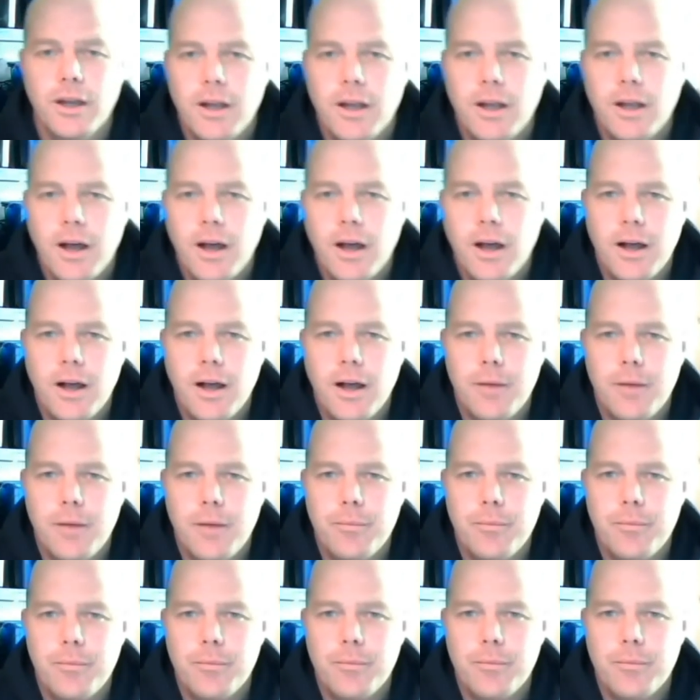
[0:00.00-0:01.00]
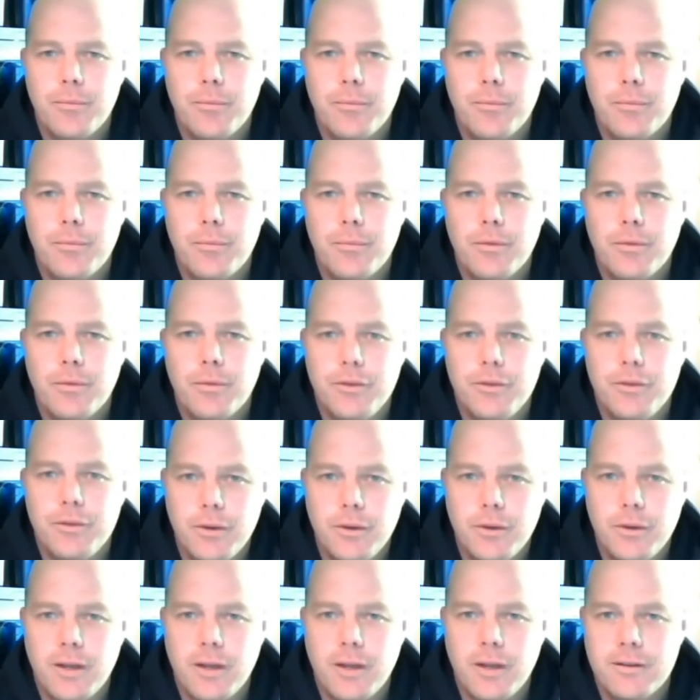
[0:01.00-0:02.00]
the Do
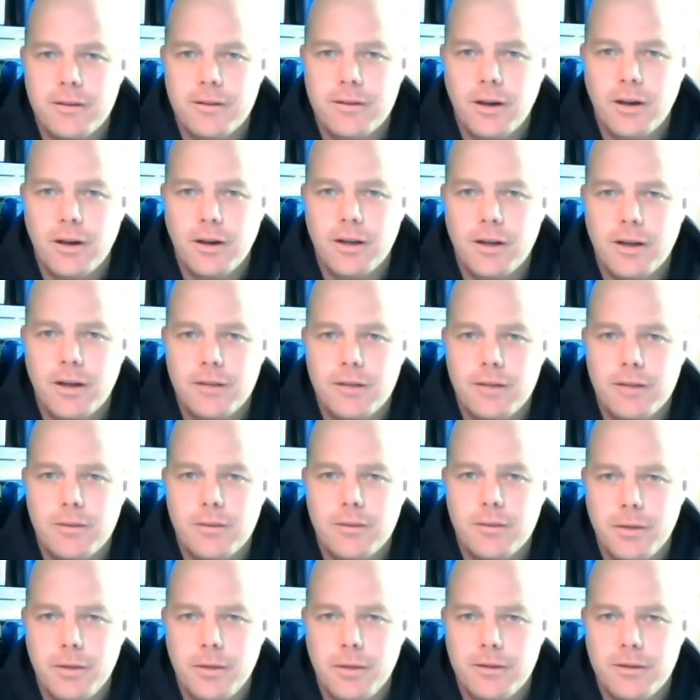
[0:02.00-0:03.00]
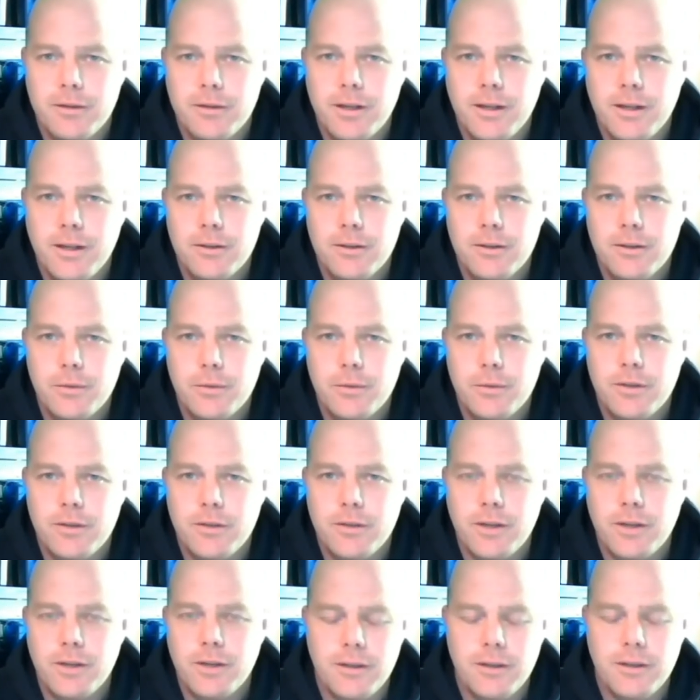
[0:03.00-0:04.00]
It Artists Community, which
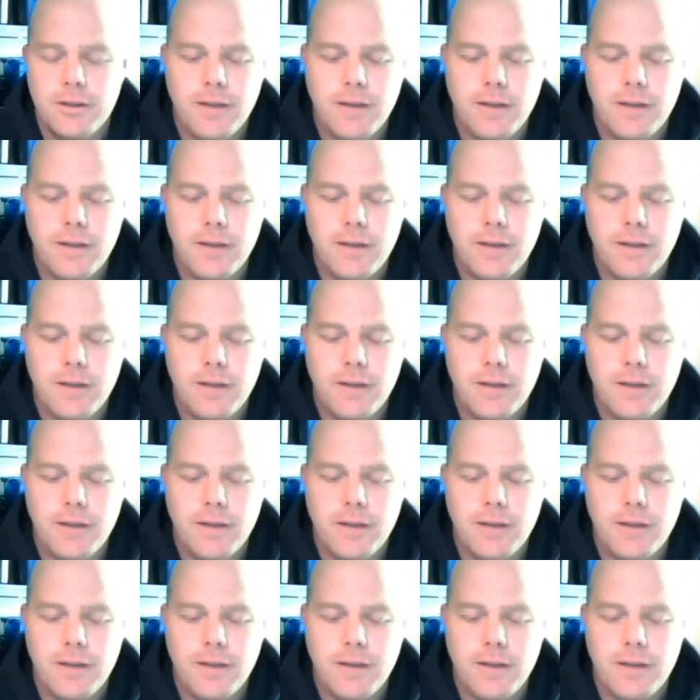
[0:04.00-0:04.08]
is